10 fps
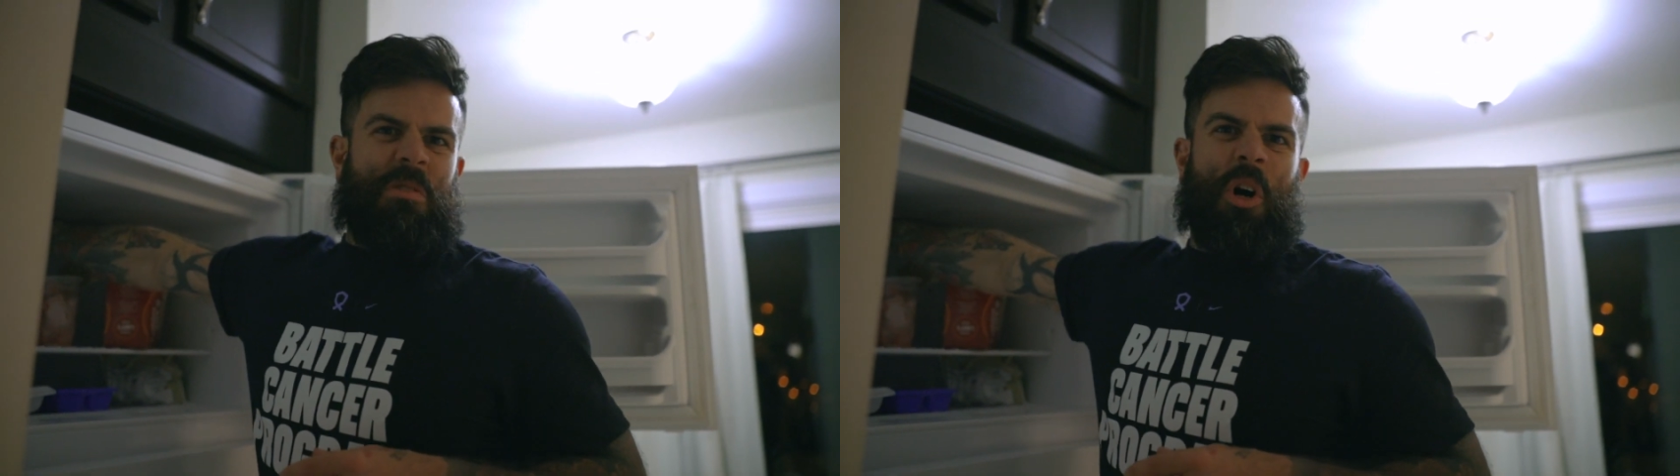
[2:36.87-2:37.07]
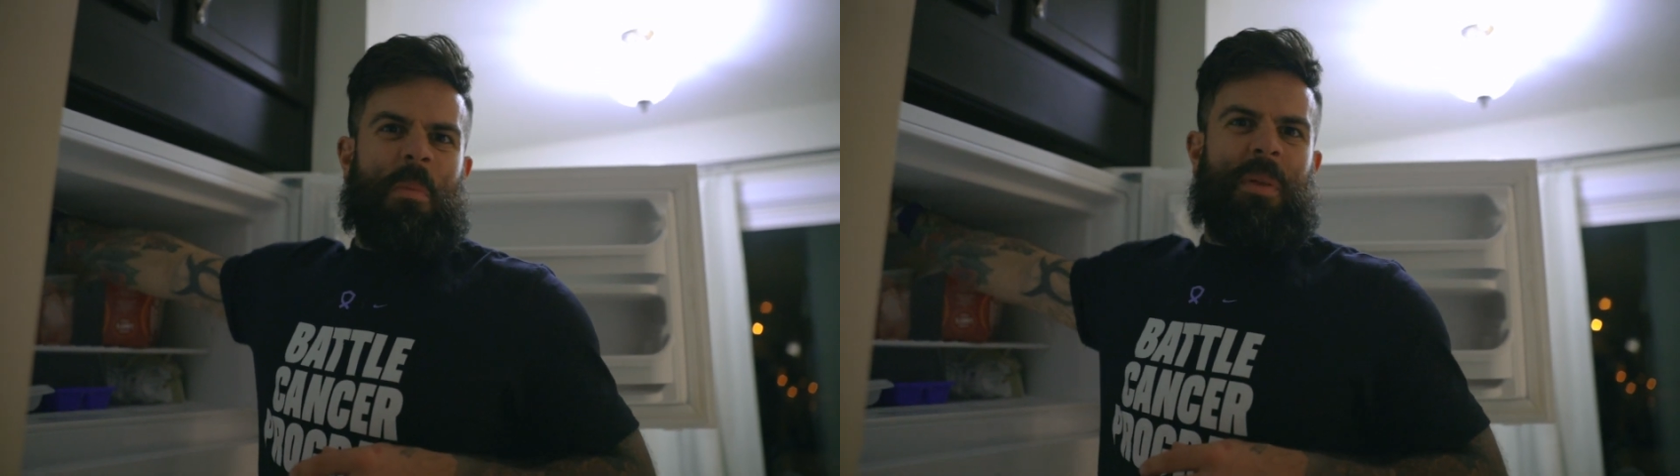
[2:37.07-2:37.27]

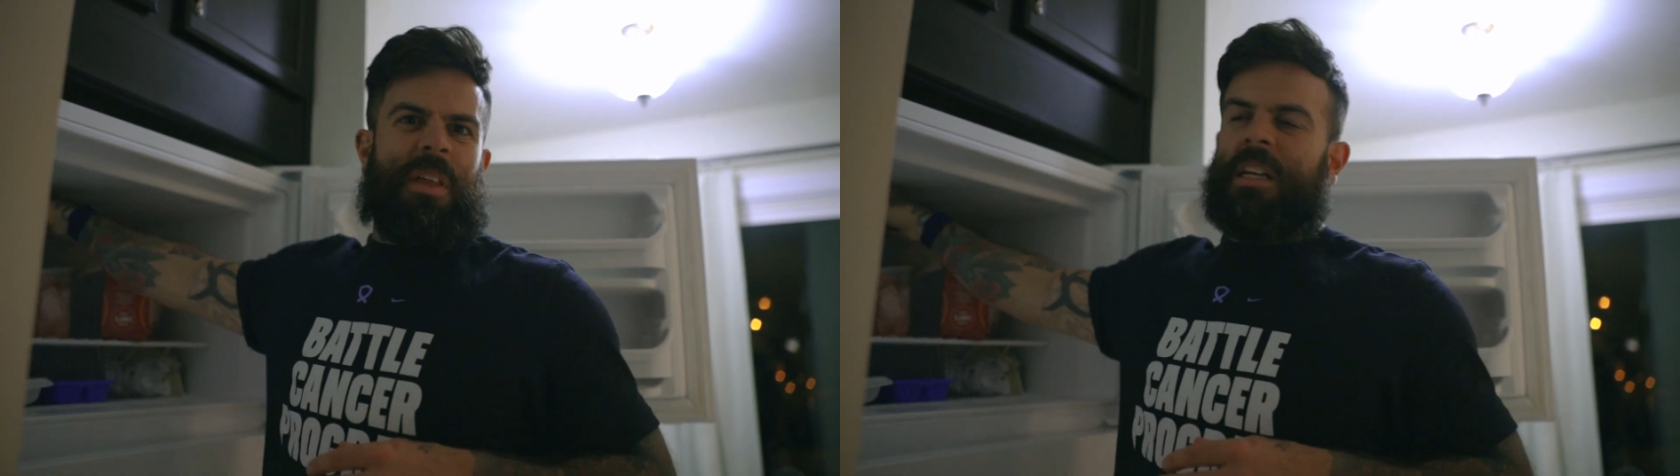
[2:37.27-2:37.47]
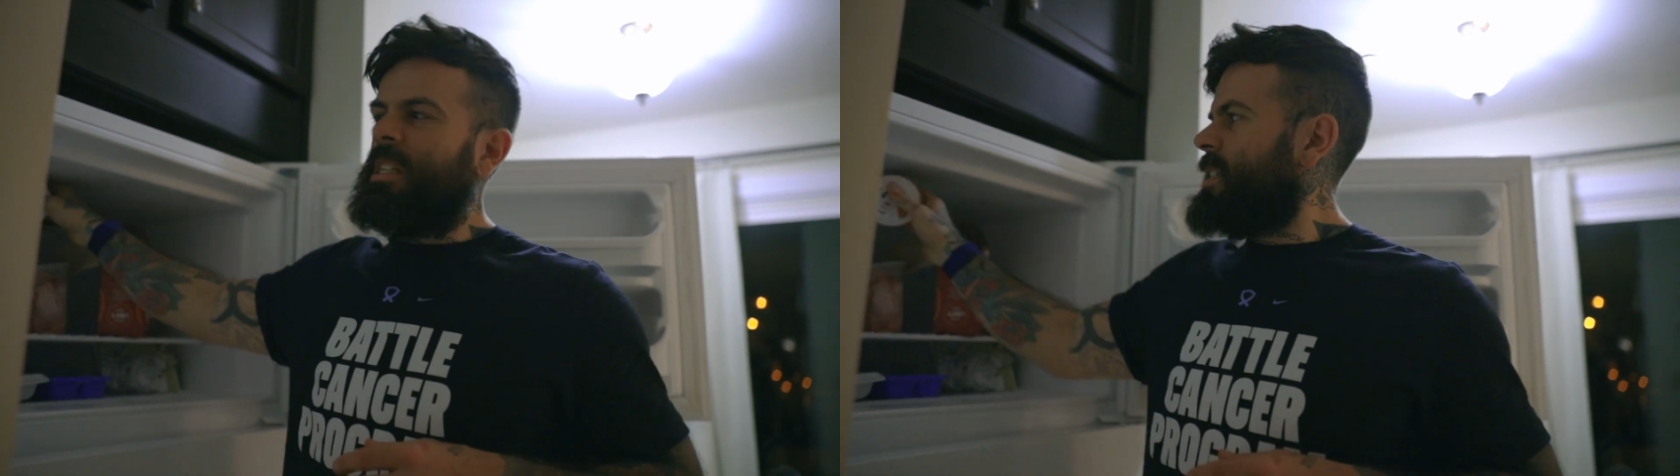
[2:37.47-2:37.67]
cup
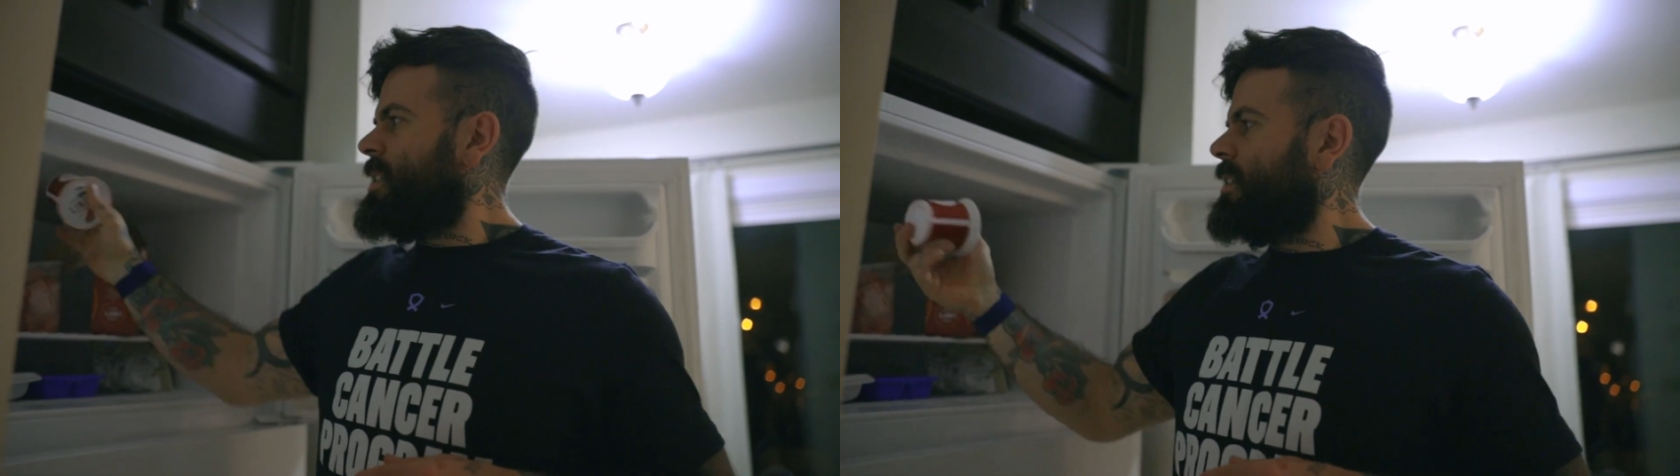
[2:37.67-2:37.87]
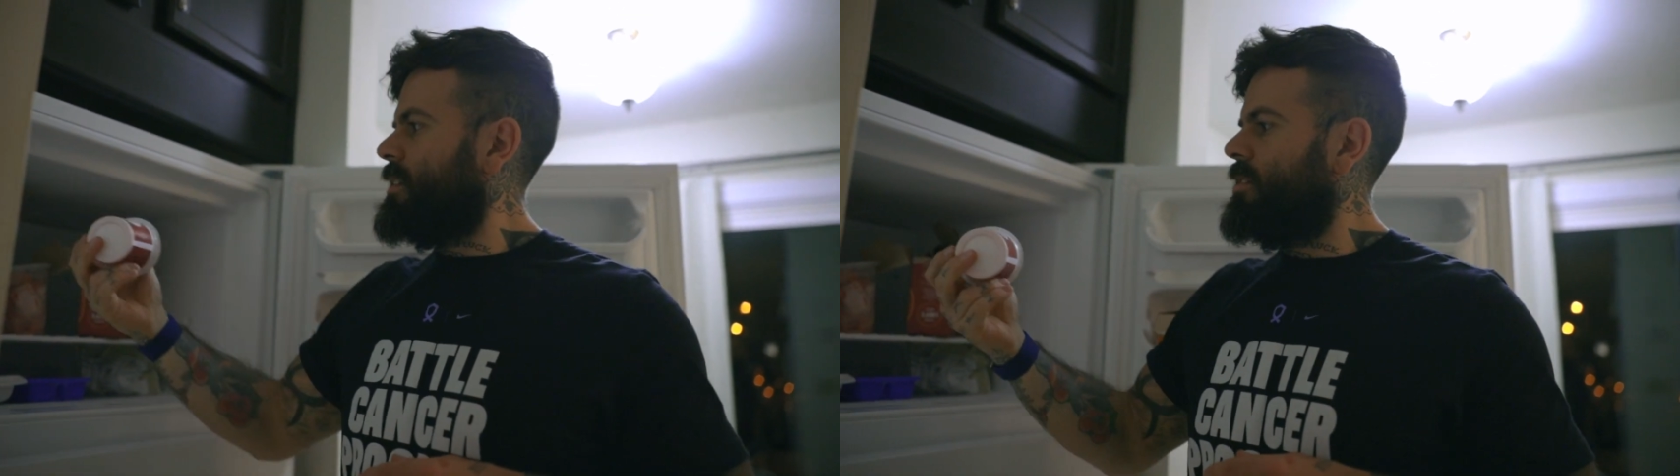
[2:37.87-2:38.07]
things,
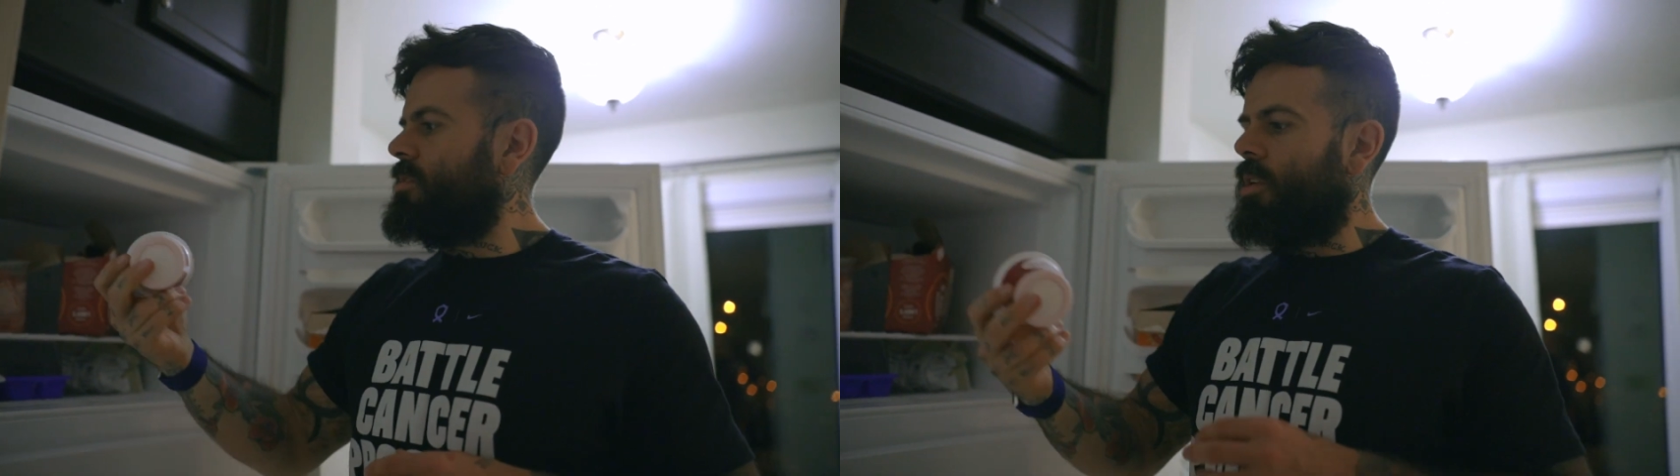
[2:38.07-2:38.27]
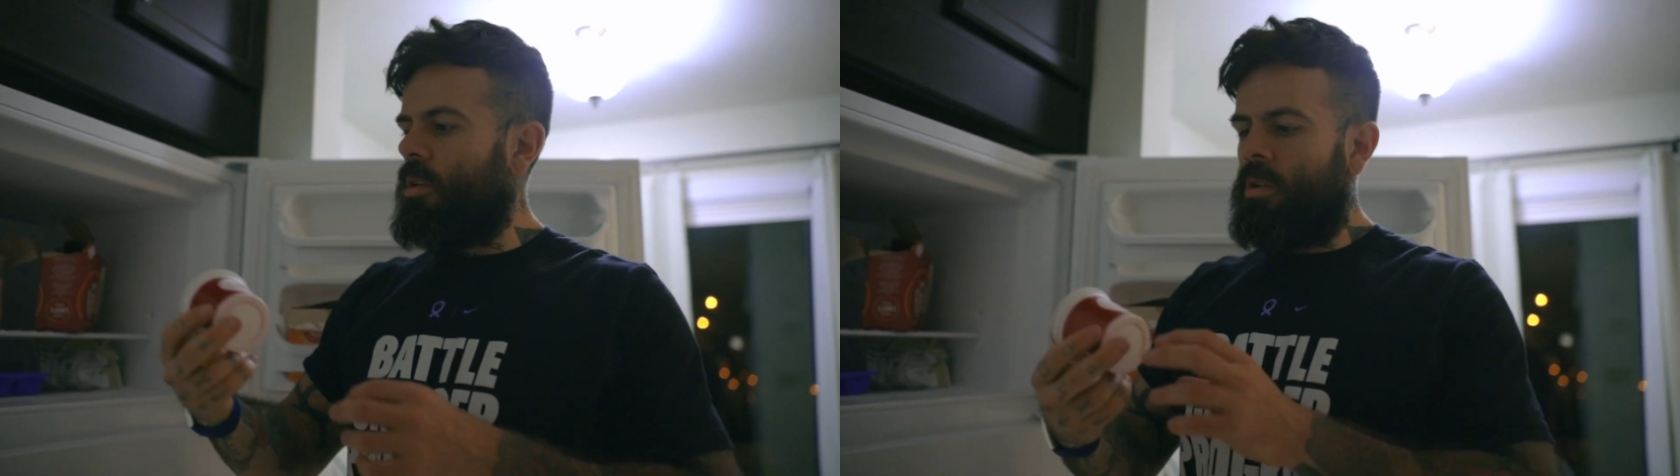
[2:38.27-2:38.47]

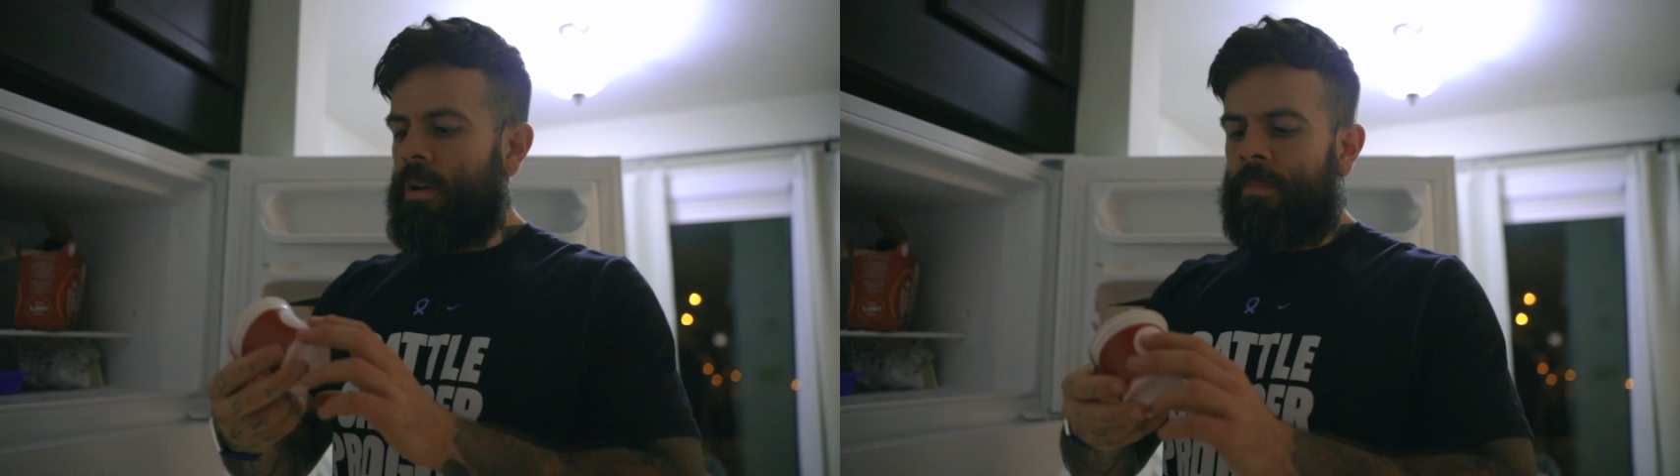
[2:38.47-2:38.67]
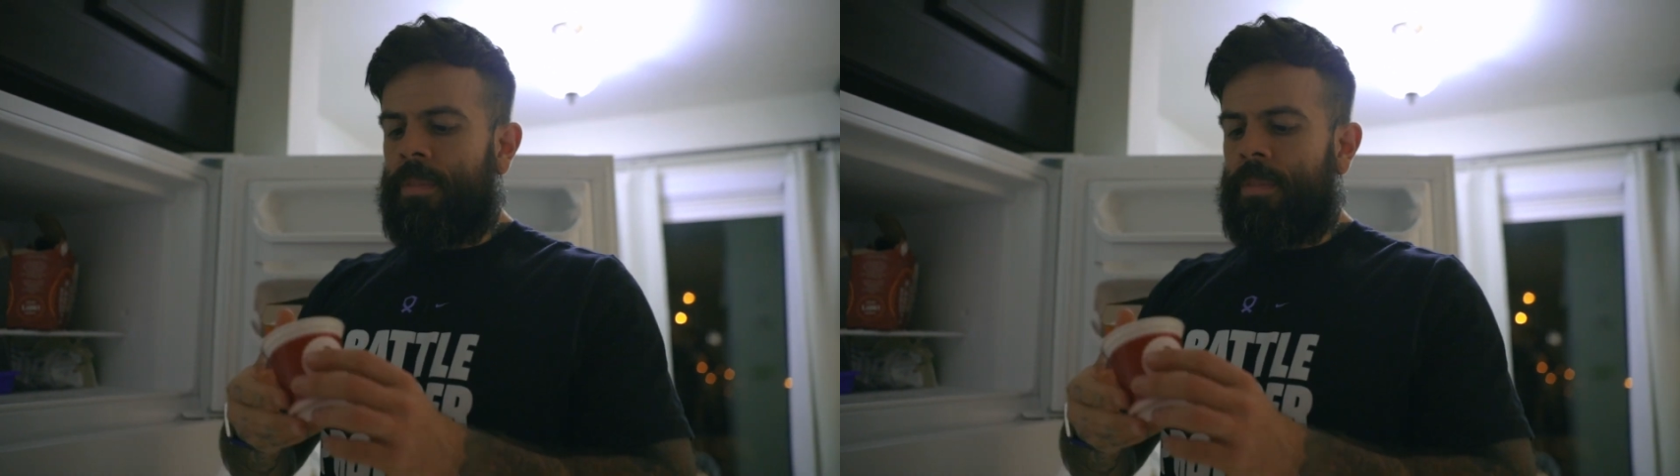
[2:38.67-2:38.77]
so